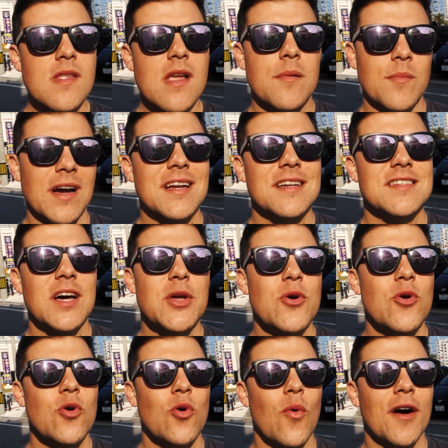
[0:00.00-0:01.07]
I'm not gonna tell
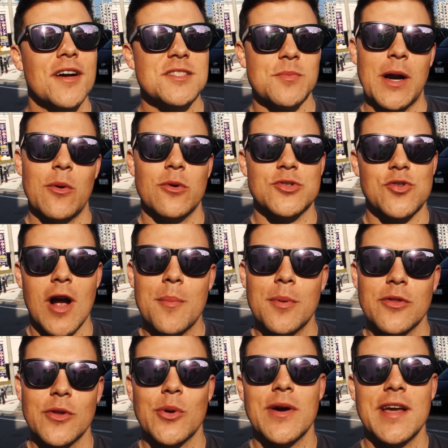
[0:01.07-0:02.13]
you who it was, but I will drop
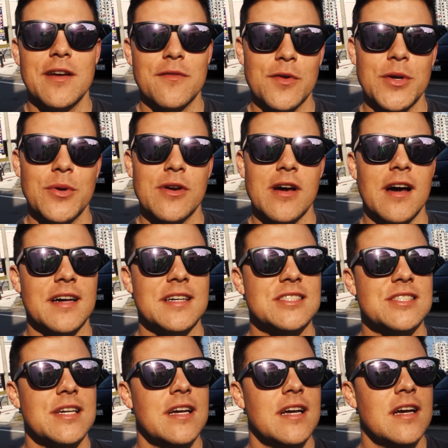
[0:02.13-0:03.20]
a little hint for you
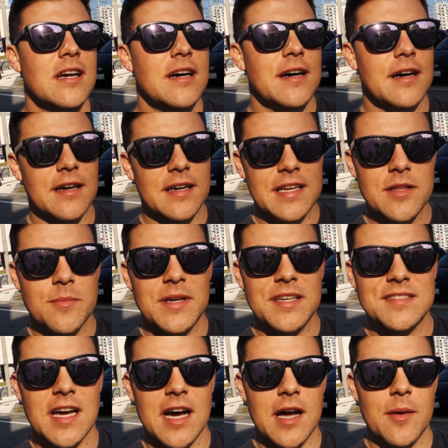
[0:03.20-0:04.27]
guys in the
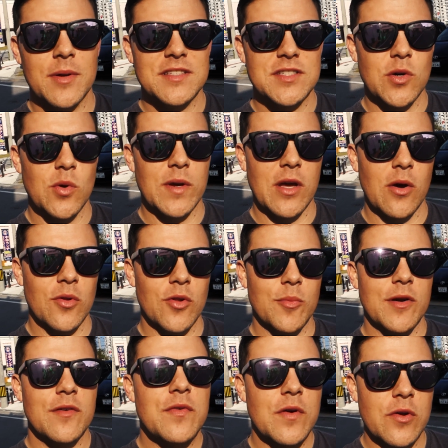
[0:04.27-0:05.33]
meantime until we go a little
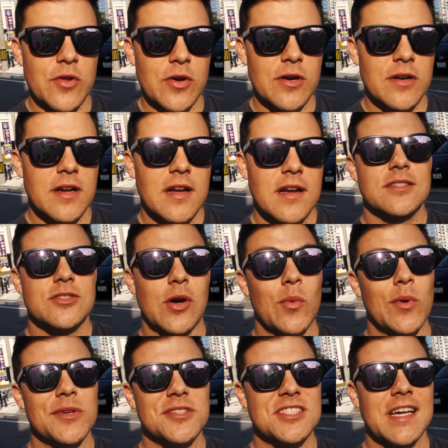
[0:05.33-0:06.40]
bit further. So I
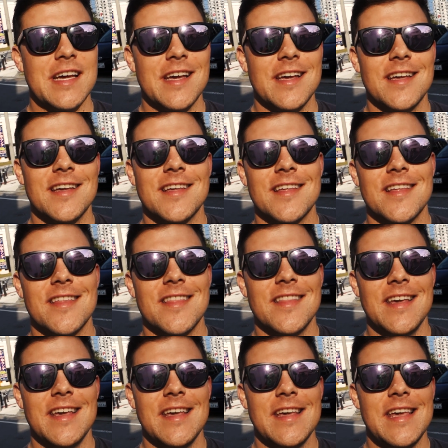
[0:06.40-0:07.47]
will say
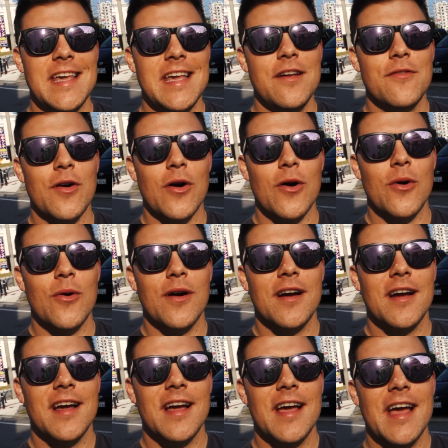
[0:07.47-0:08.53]
the Evo
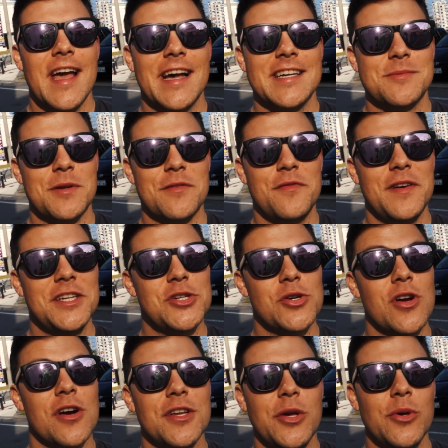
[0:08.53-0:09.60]
has been
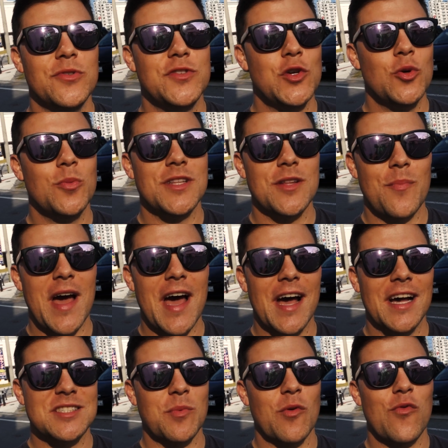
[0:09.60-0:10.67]
featured on YouTube in the
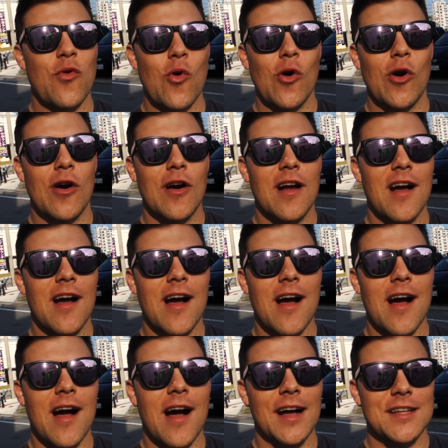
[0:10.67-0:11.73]
past before
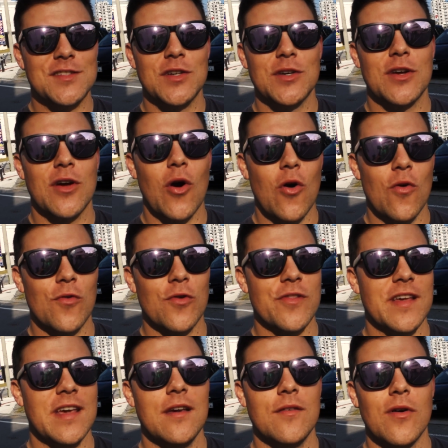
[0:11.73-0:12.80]
I took over
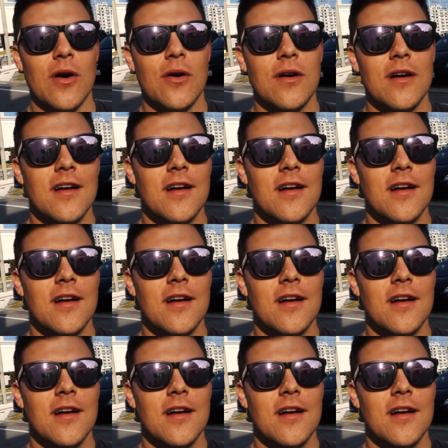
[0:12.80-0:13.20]
the Evo.